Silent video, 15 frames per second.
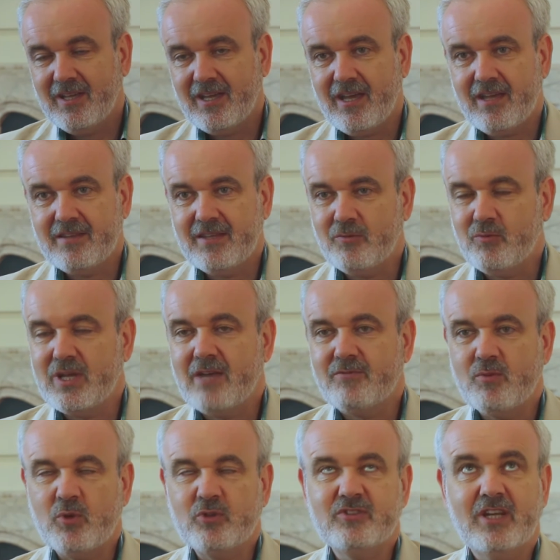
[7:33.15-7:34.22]
I think we have
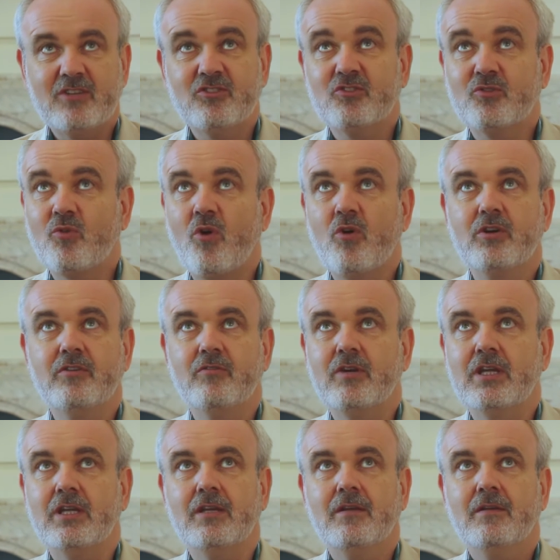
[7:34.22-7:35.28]
the most
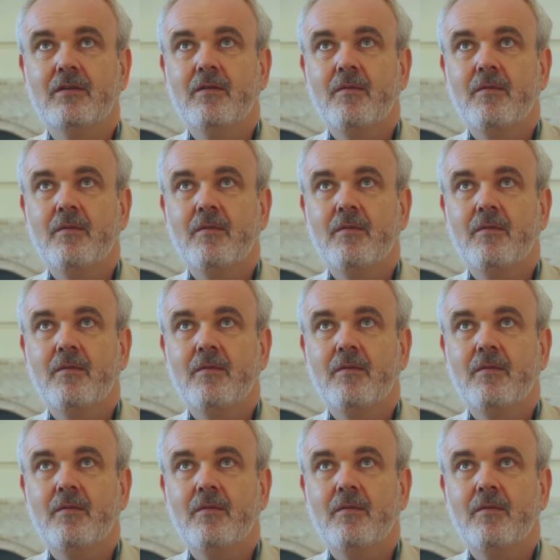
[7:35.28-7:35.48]
extraordinary,